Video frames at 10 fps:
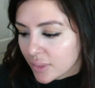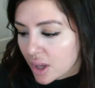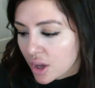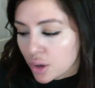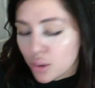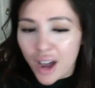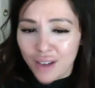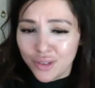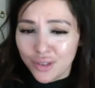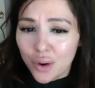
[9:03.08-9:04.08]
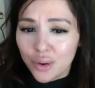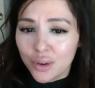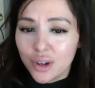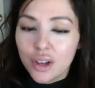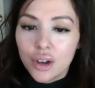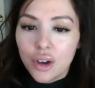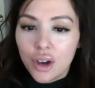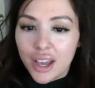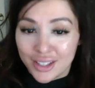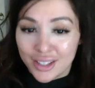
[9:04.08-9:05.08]
who have no
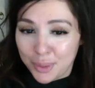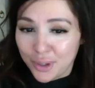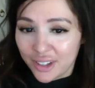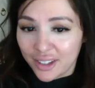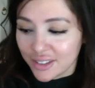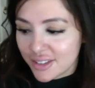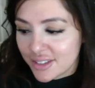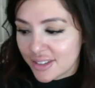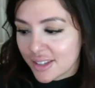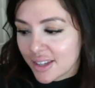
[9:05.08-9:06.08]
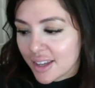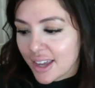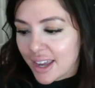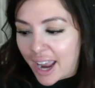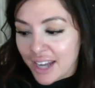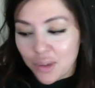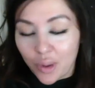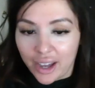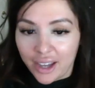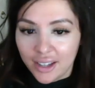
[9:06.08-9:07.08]
experience
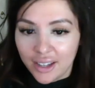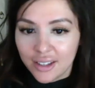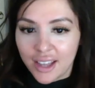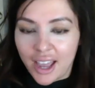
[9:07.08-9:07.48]
anyway.